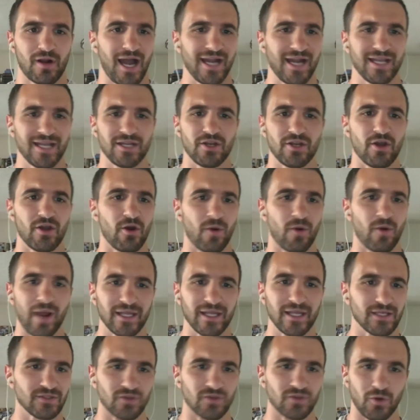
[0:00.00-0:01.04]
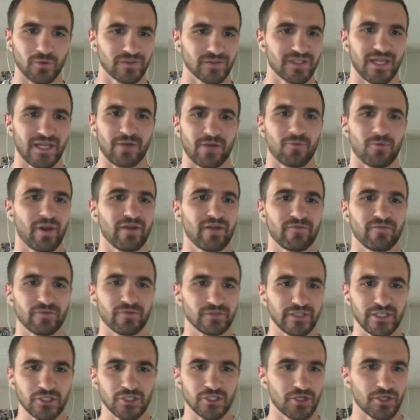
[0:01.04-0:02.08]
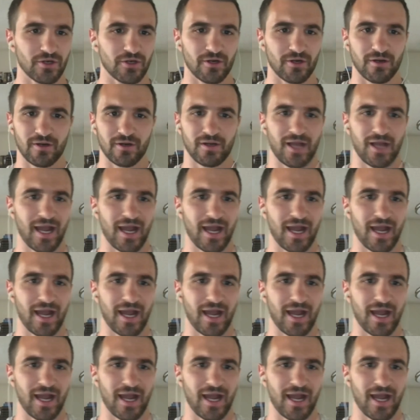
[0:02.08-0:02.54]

I didn't know any adults that read for leisure.